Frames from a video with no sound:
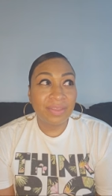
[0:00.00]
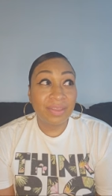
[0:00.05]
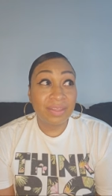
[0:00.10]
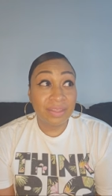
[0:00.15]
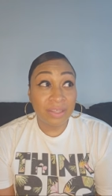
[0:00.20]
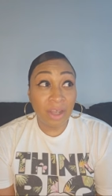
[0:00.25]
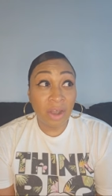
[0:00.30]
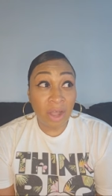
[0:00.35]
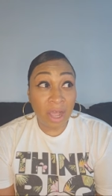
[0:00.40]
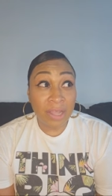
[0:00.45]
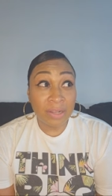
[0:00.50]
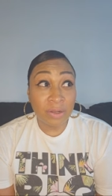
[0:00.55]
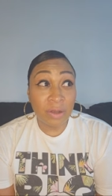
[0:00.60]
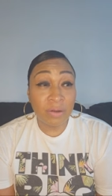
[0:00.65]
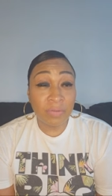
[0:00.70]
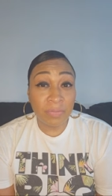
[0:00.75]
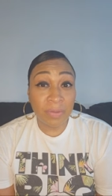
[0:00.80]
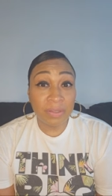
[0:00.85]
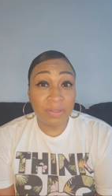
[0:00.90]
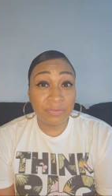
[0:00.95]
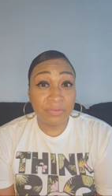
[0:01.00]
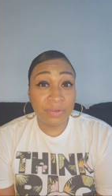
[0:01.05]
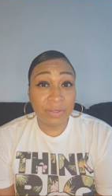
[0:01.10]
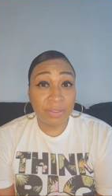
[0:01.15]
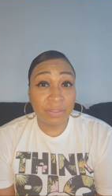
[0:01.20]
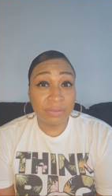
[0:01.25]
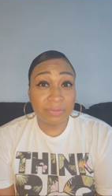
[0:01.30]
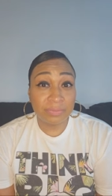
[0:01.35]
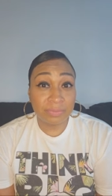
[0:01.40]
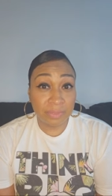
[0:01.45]
The I know
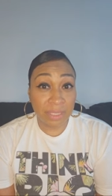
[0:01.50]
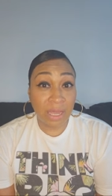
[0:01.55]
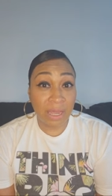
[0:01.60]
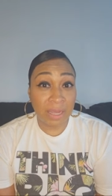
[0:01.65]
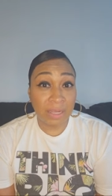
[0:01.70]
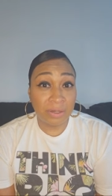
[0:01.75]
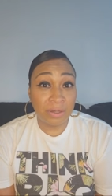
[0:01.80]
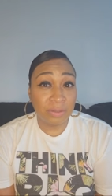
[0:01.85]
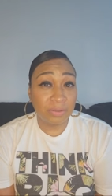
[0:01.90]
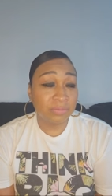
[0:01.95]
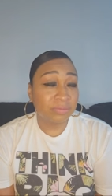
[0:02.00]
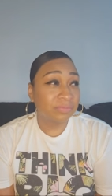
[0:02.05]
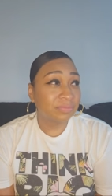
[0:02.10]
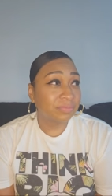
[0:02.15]
motherfucker. The I know.